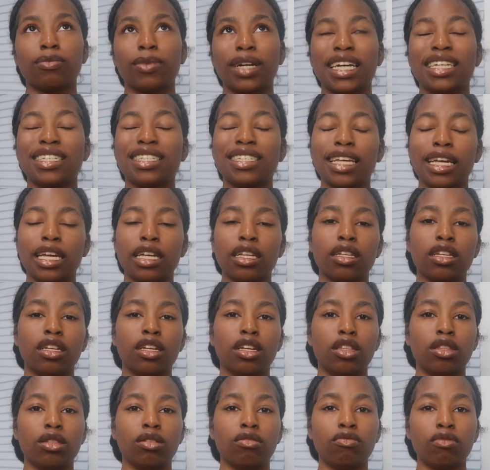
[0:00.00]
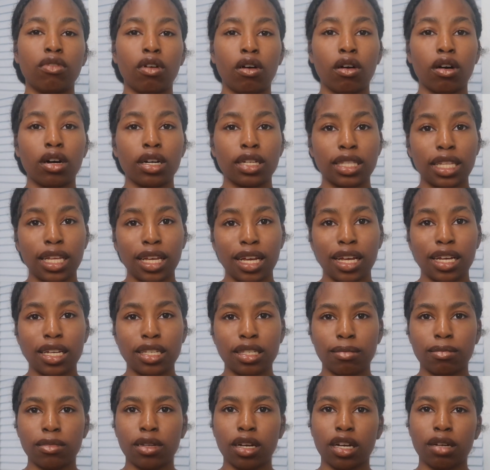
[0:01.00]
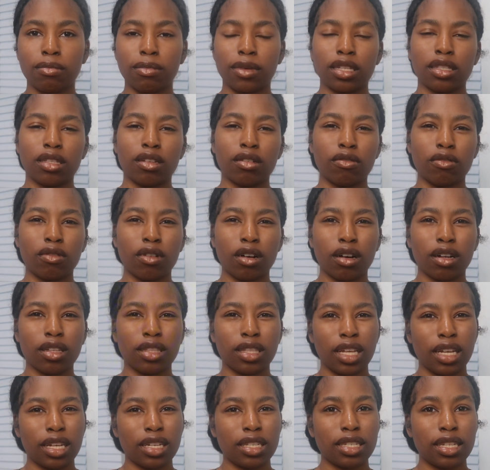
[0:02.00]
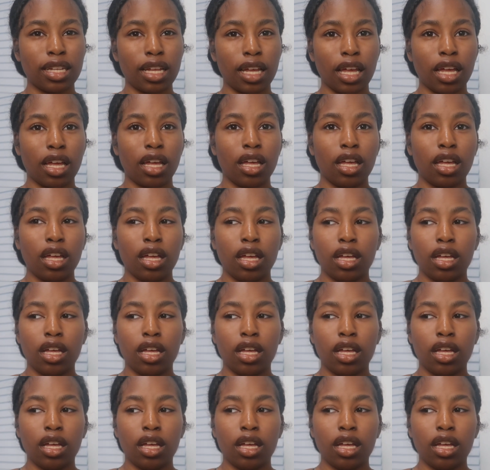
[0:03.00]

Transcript: When I say the wrong things, I'm talking about the wrong things that